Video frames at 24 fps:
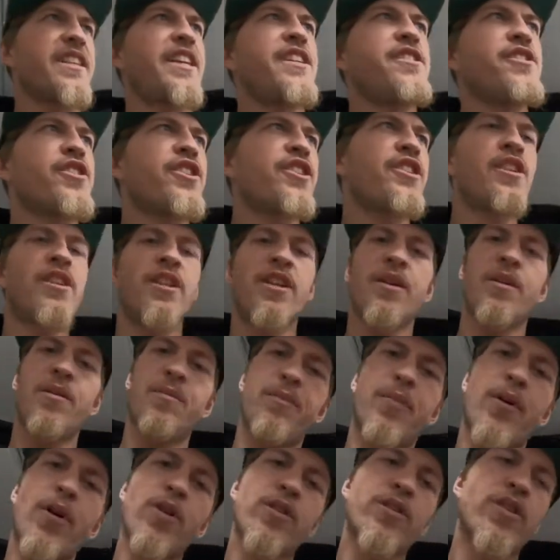engine
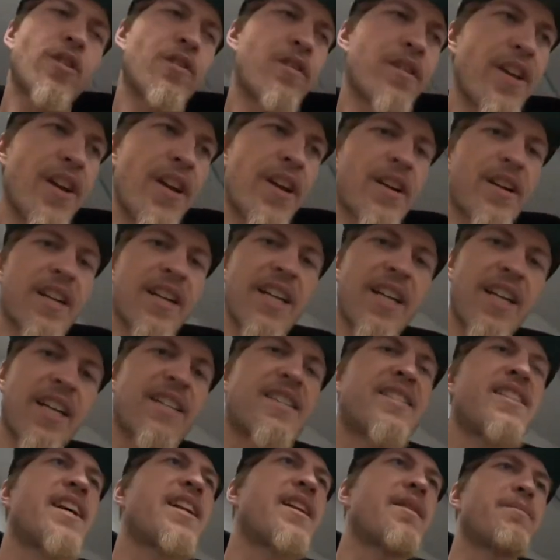pulled over there, get it
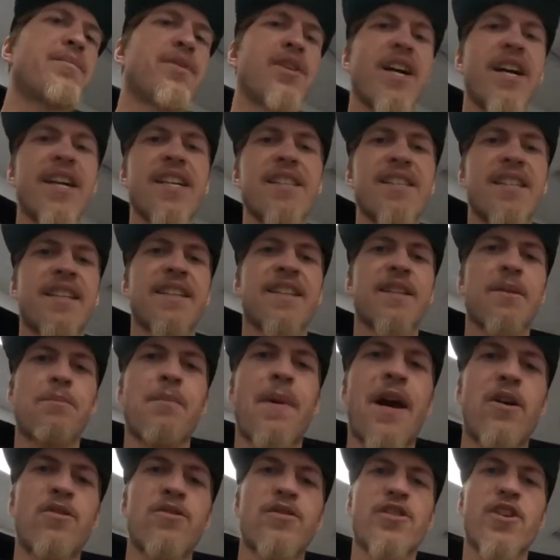set in place, get the
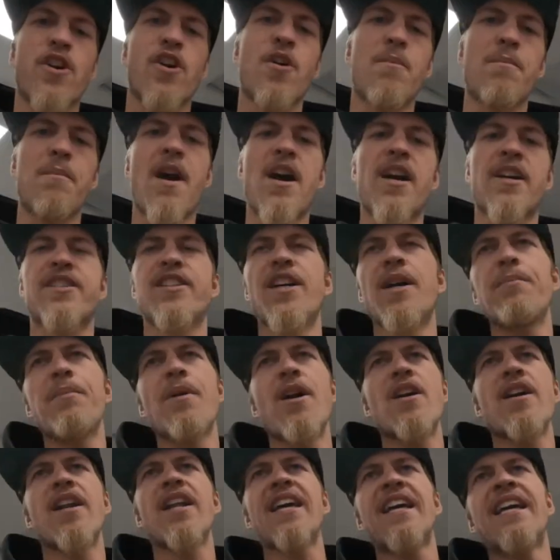mounts all mocked up
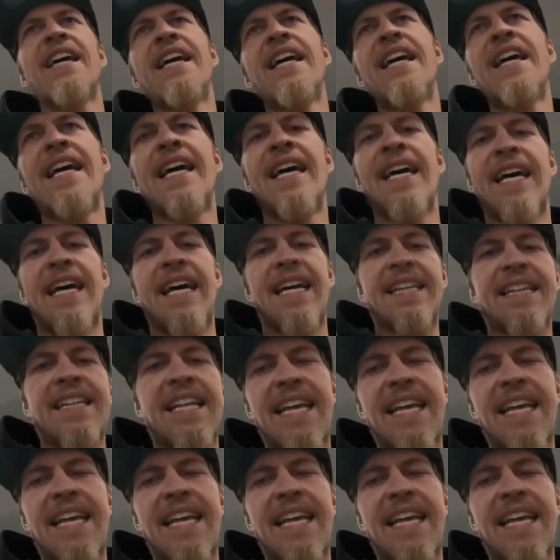on it. And